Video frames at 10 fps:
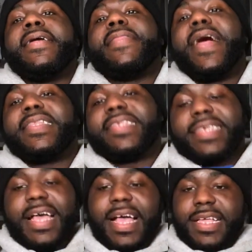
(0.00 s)
that's it,
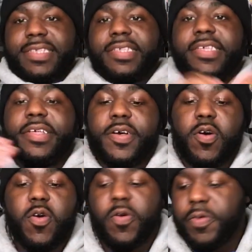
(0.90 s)
guys
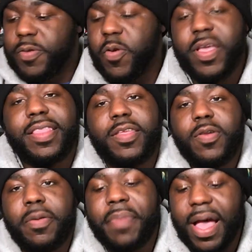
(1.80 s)
quick
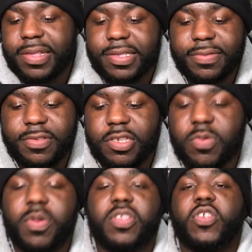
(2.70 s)
little unboxing
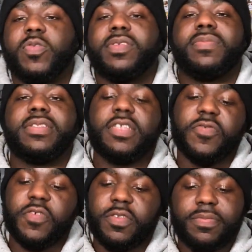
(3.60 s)
just want to show something
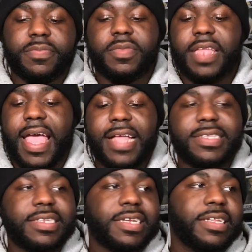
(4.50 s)
different add
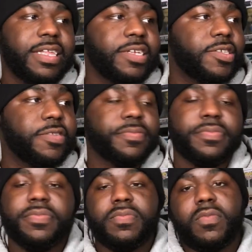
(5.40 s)
to the collection
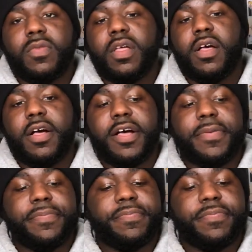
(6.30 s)

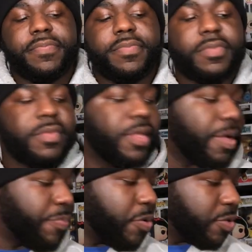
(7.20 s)
um,
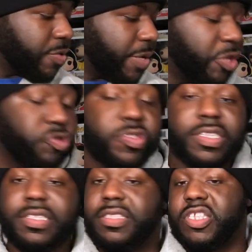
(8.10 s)
I bought some
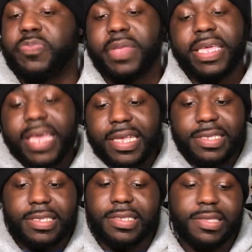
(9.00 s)
interesting display
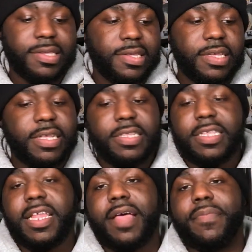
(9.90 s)
cases
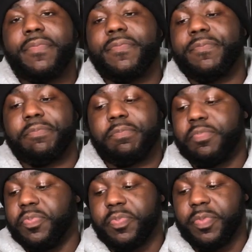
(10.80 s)
that I'm
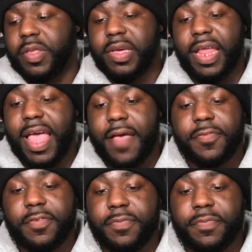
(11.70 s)
gonna
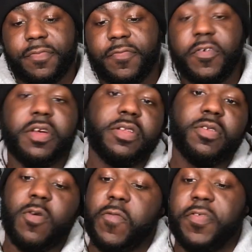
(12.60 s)
have some fun
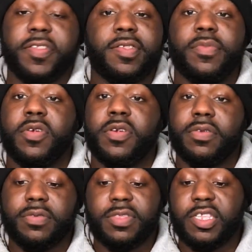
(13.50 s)
over the summer
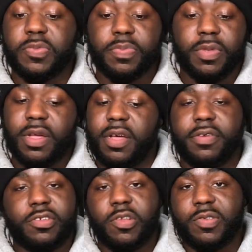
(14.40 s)
just
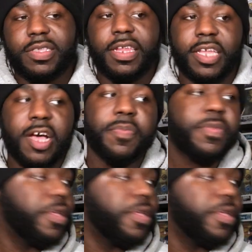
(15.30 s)
uh, you know setting up